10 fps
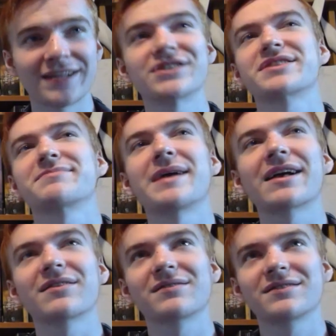and just make
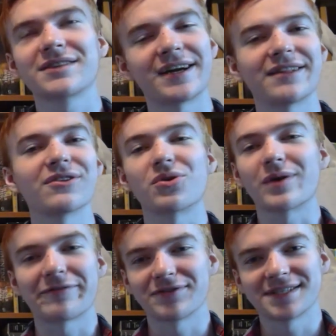tiny little
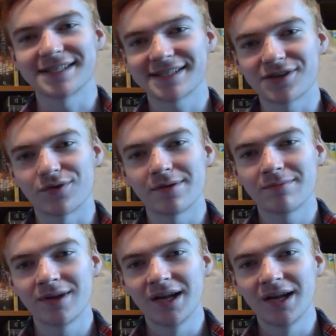references to them.